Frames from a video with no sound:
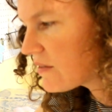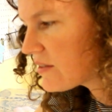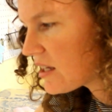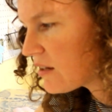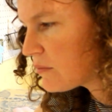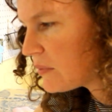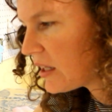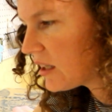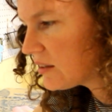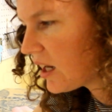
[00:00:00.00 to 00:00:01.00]
have saved
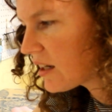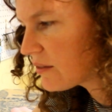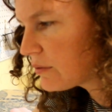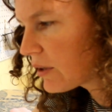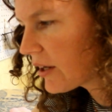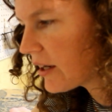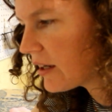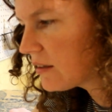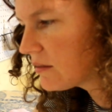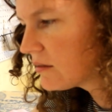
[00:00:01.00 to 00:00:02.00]
me a lot of worrying